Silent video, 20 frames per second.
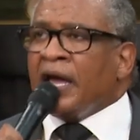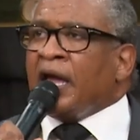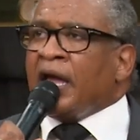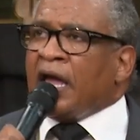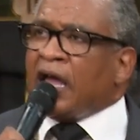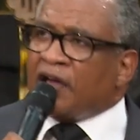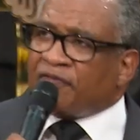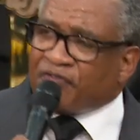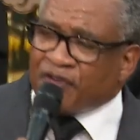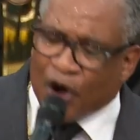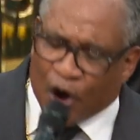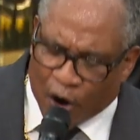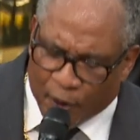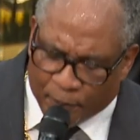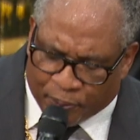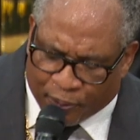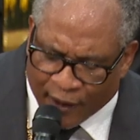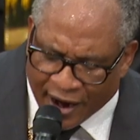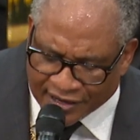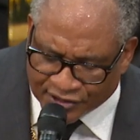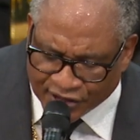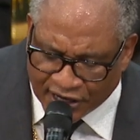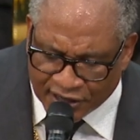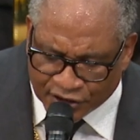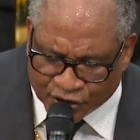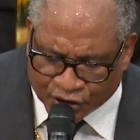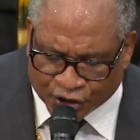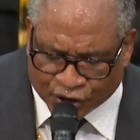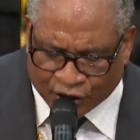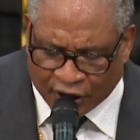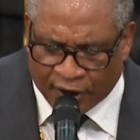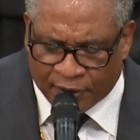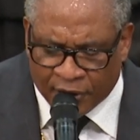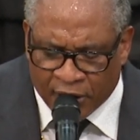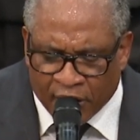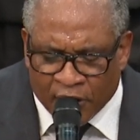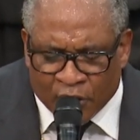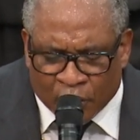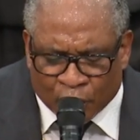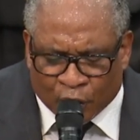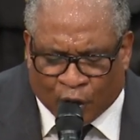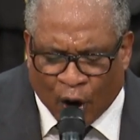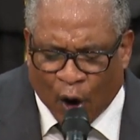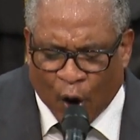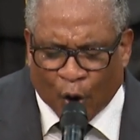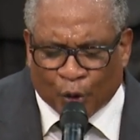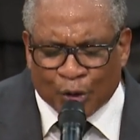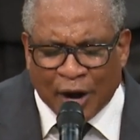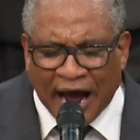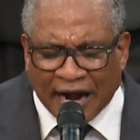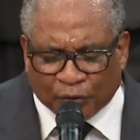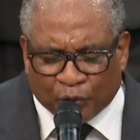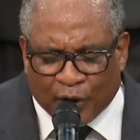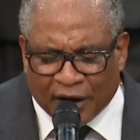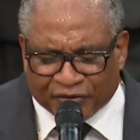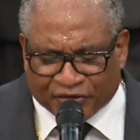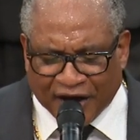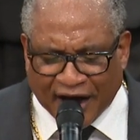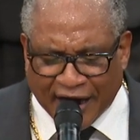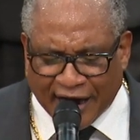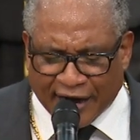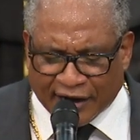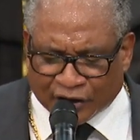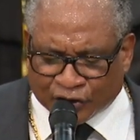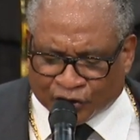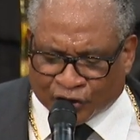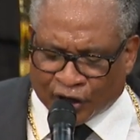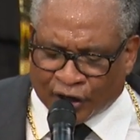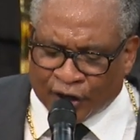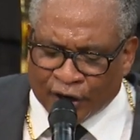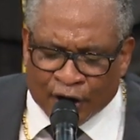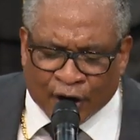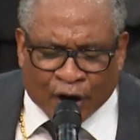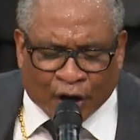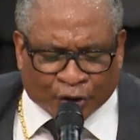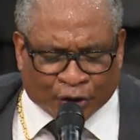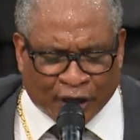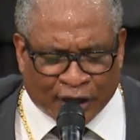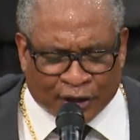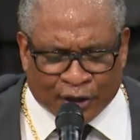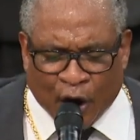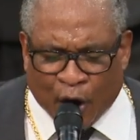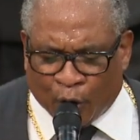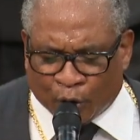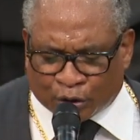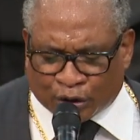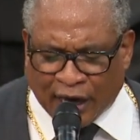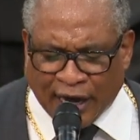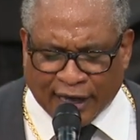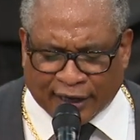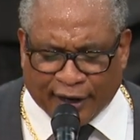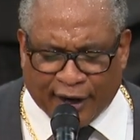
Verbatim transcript: if your presence go not with us, then don't take